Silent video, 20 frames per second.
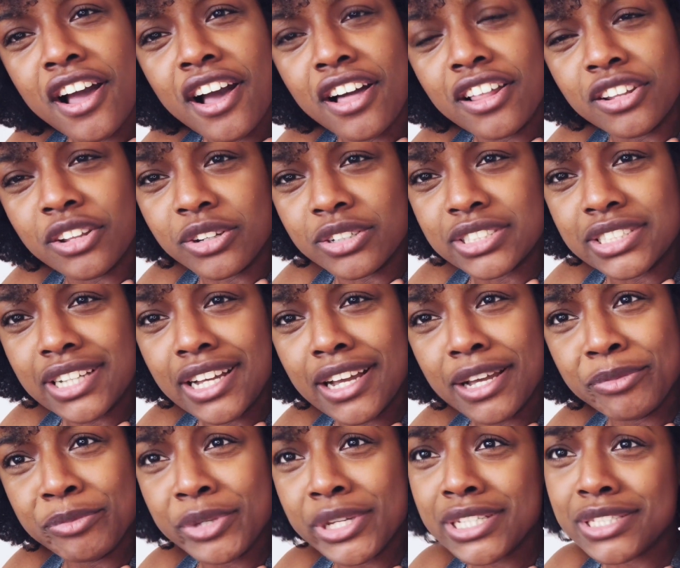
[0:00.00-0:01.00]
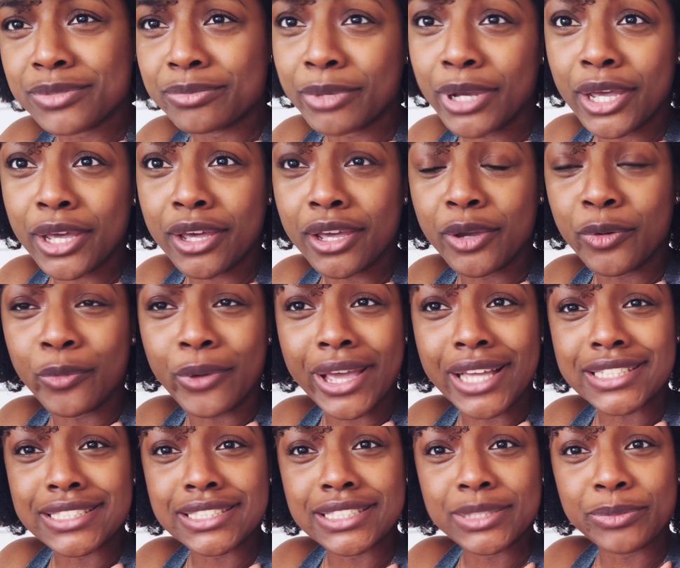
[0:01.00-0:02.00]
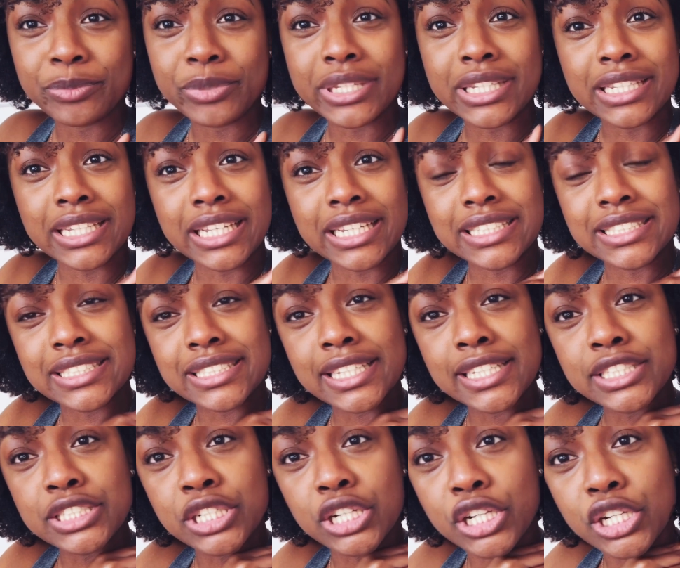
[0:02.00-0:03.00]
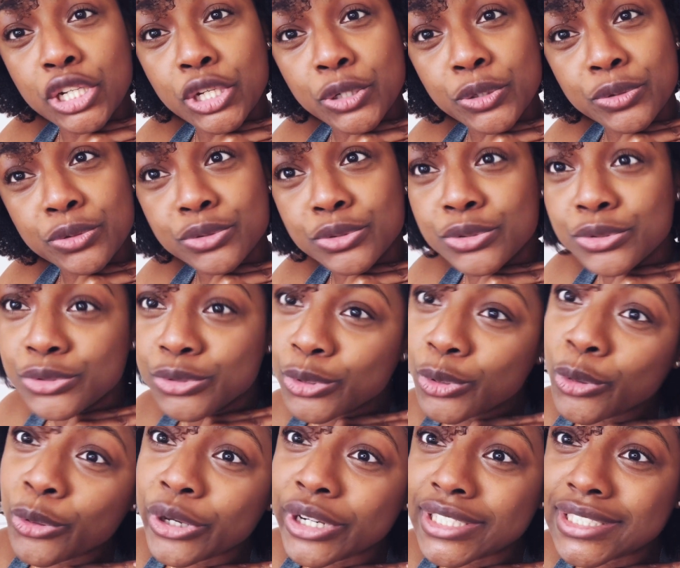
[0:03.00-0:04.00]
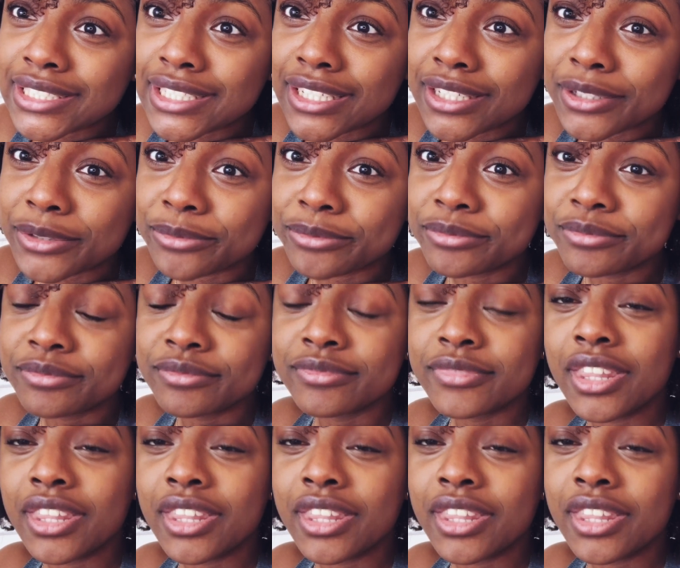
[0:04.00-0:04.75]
a long time because my wax place is closed due to quarantine.